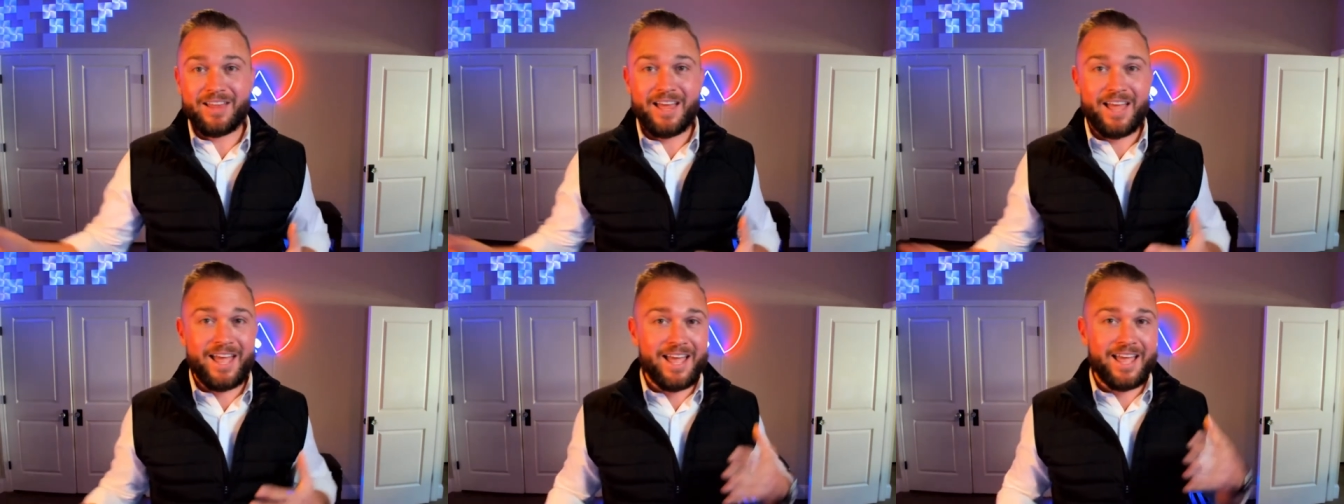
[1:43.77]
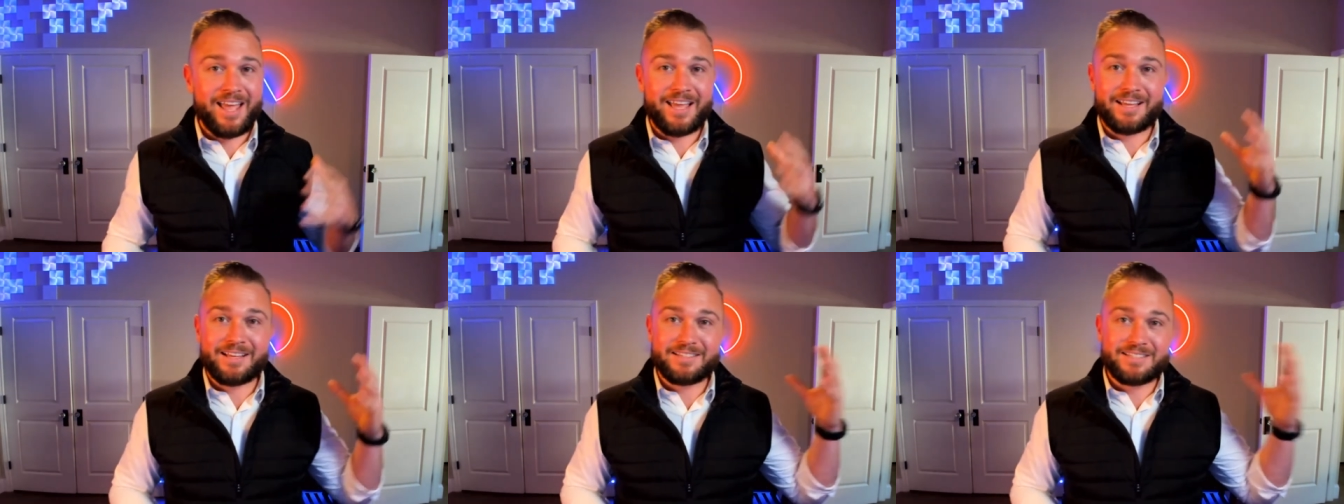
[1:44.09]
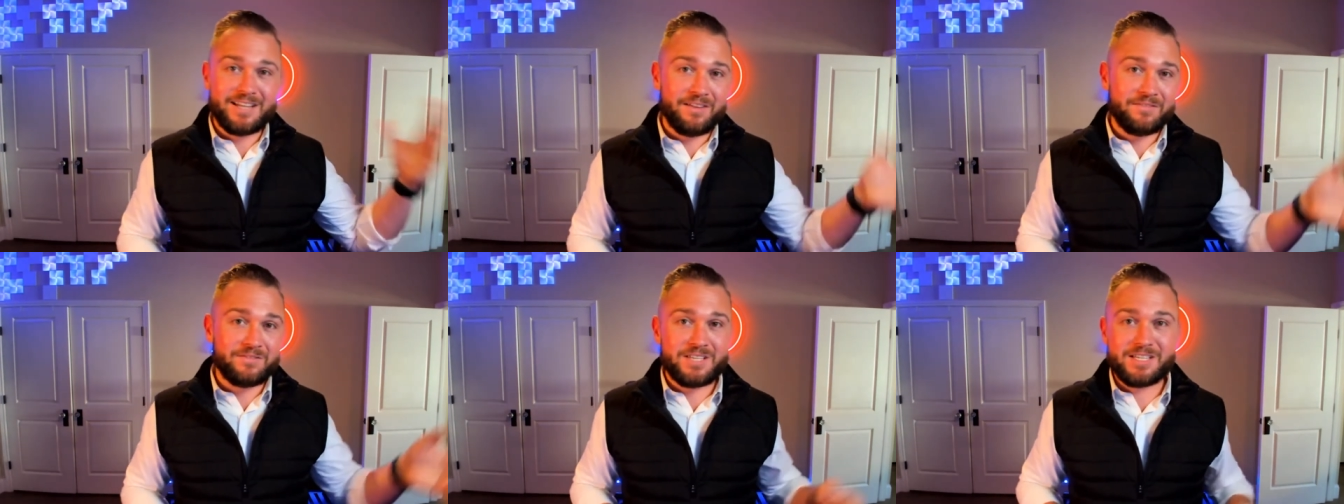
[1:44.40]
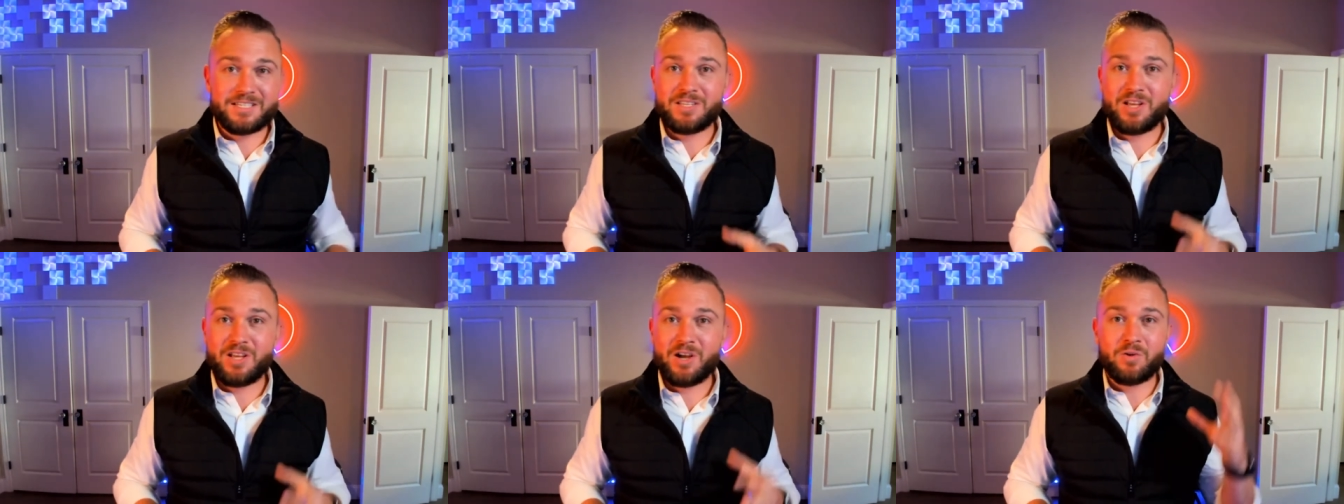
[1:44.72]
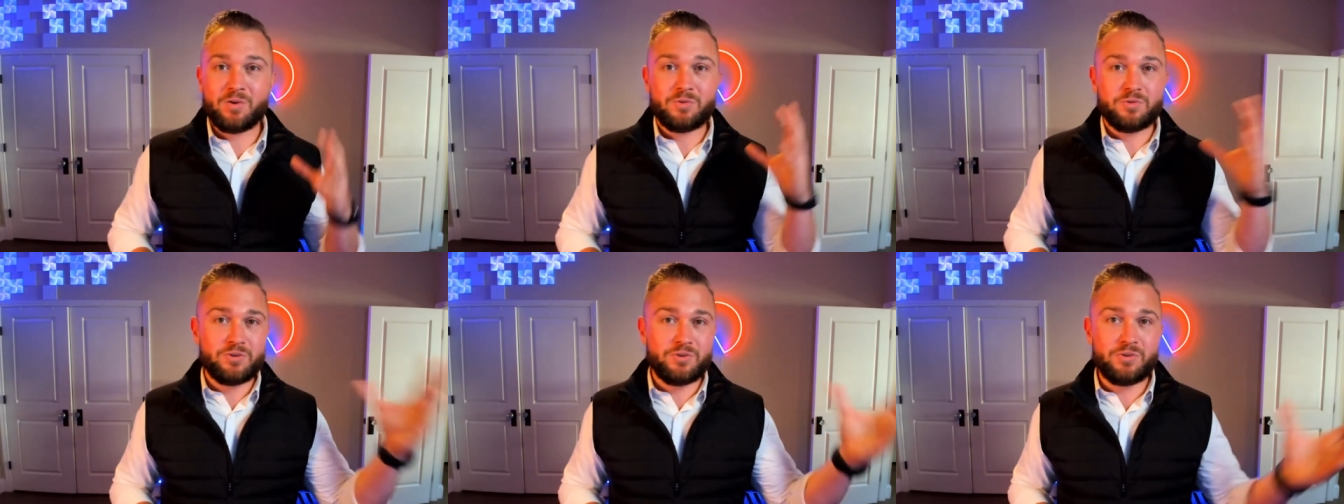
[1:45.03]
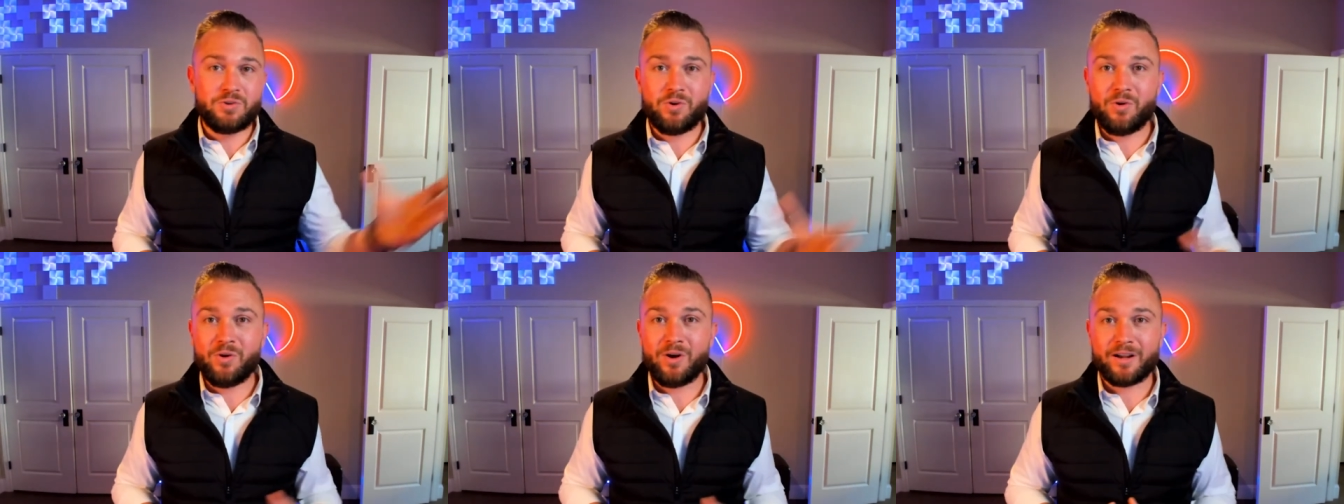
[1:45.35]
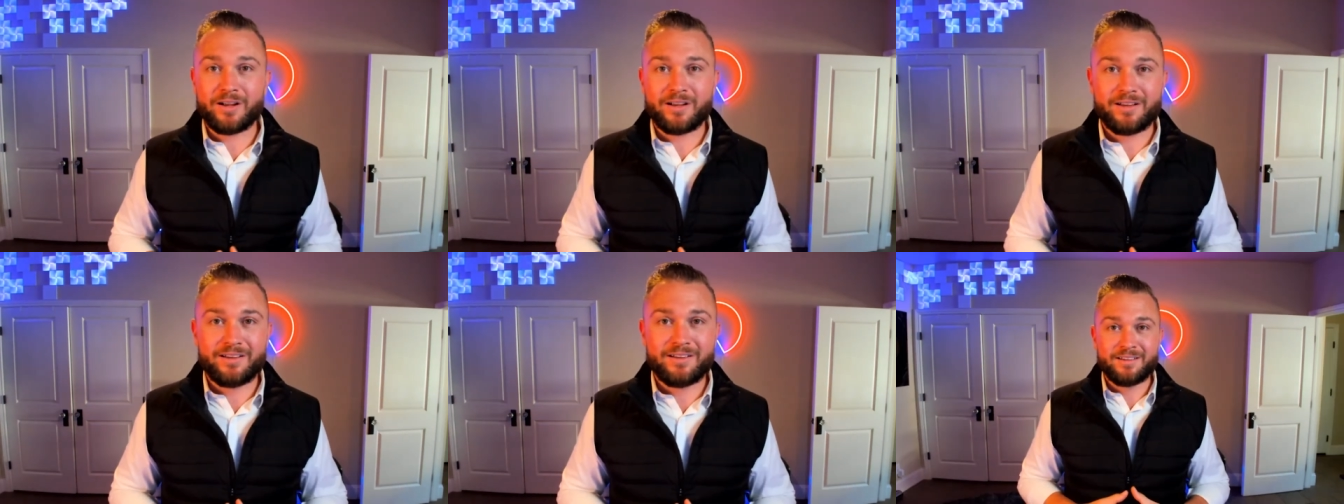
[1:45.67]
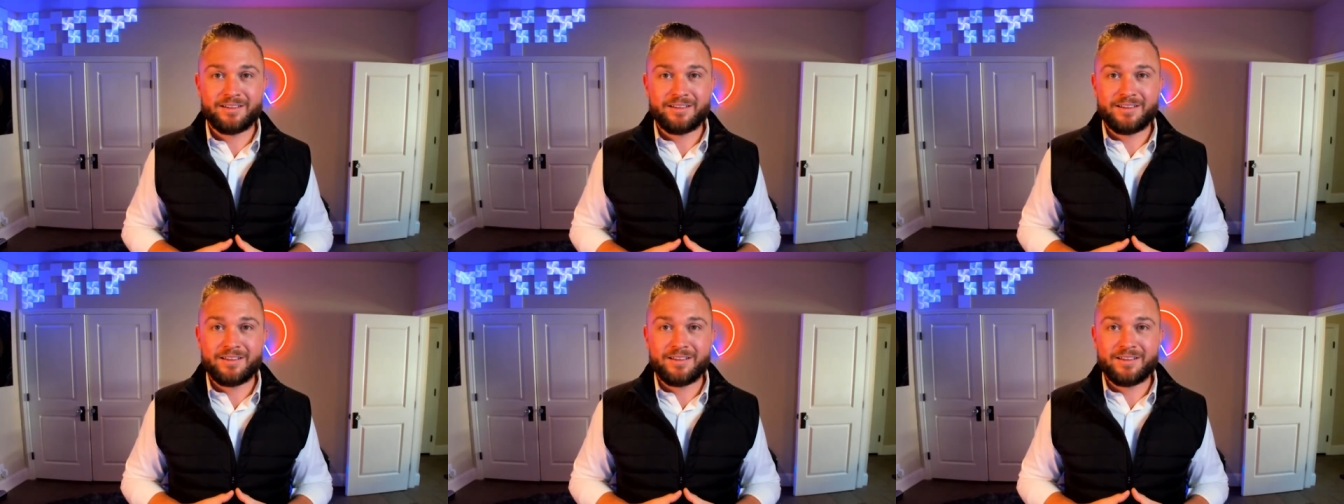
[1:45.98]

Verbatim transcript: A, San Francisco, New York.